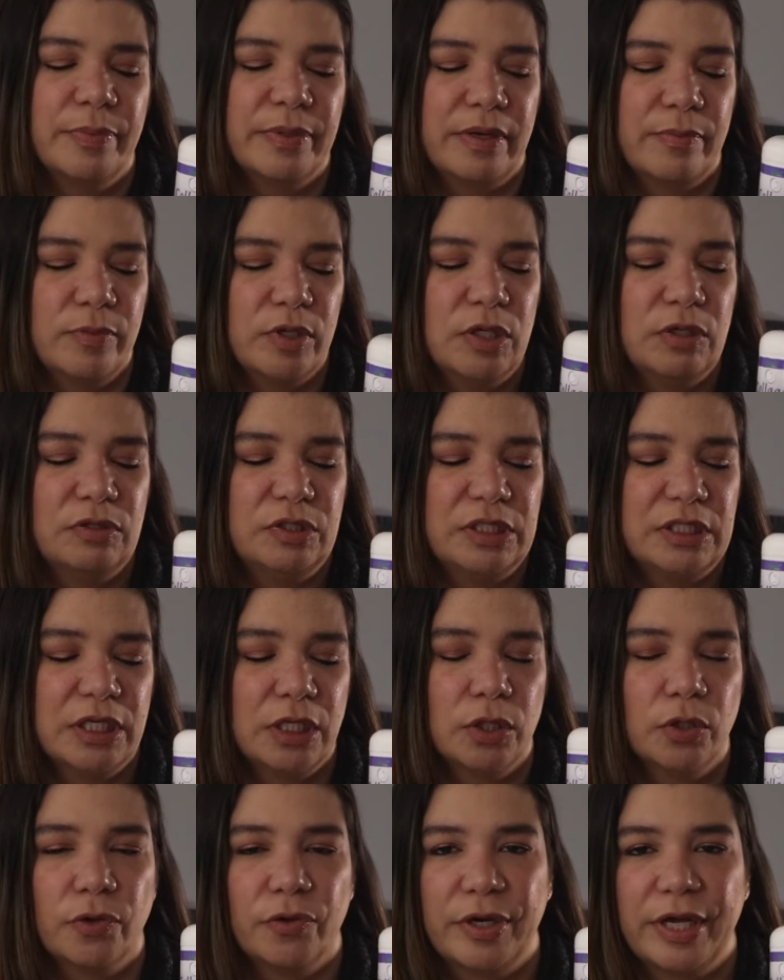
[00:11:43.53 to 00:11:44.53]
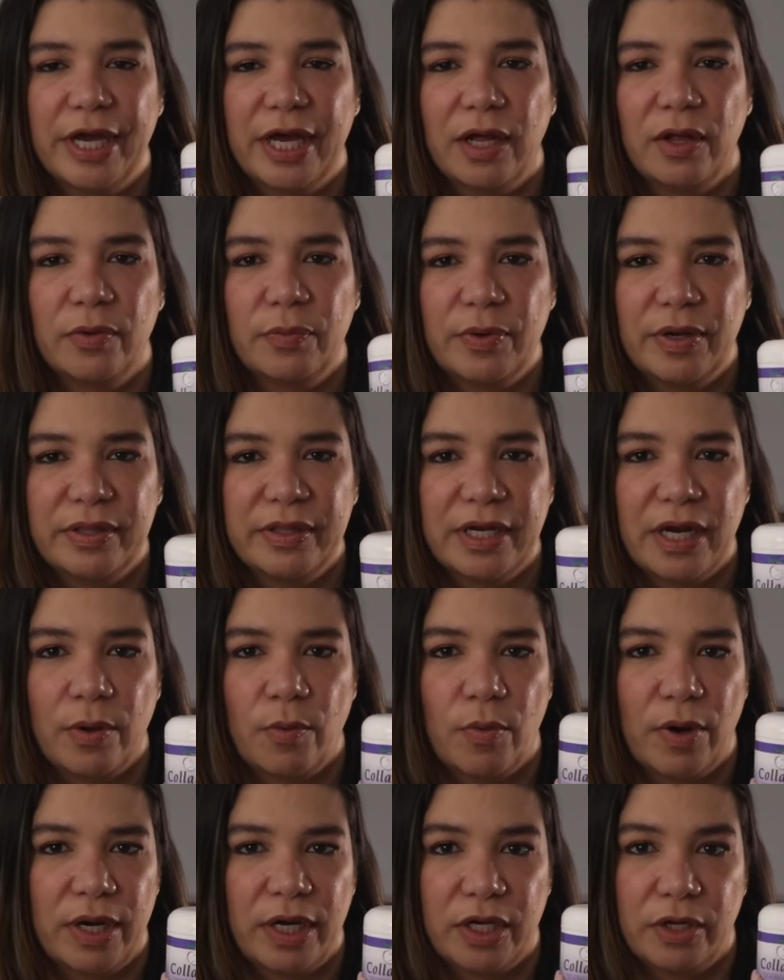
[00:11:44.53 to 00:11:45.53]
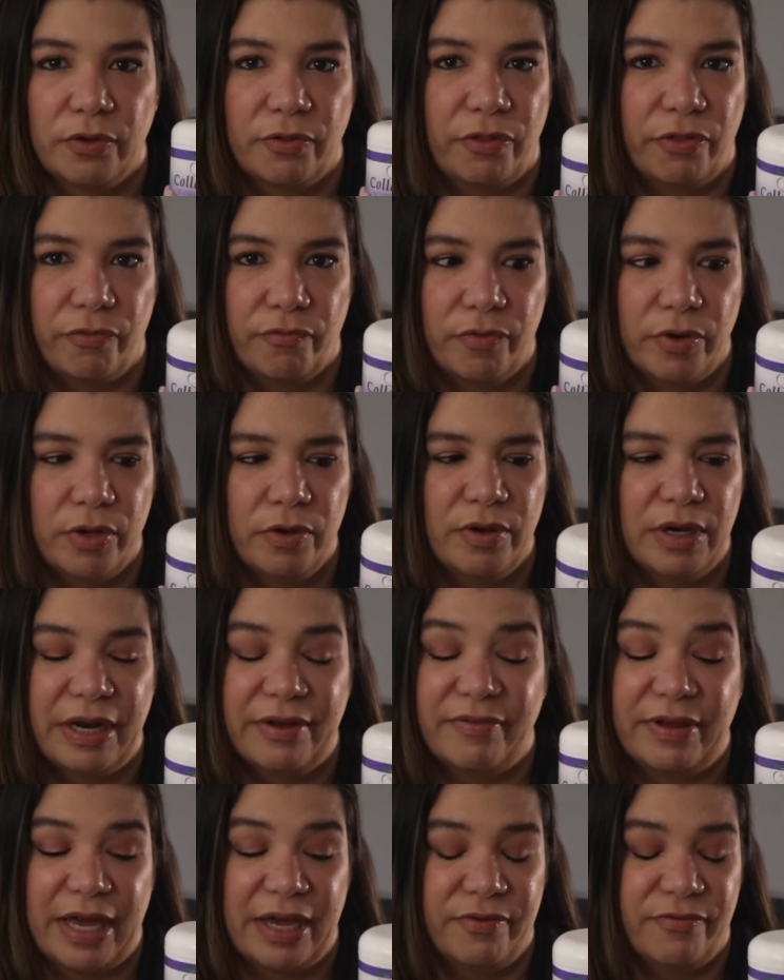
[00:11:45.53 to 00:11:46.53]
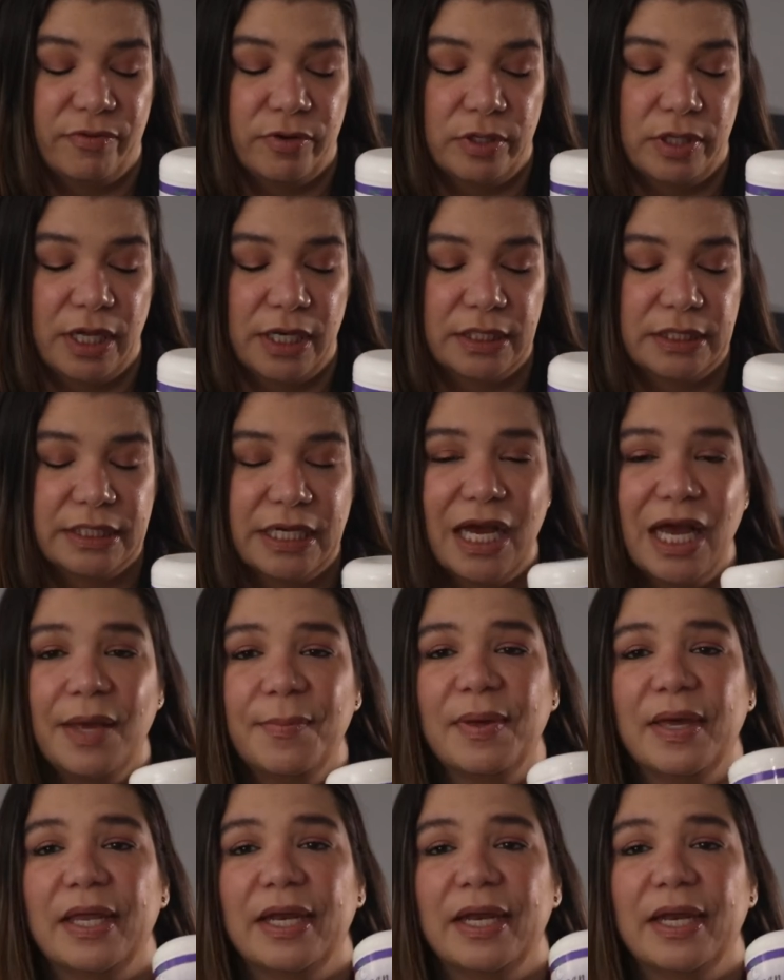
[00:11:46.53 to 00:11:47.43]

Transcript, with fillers: but I'm using a L'Oreal one that I want to go through and I've had for a long time,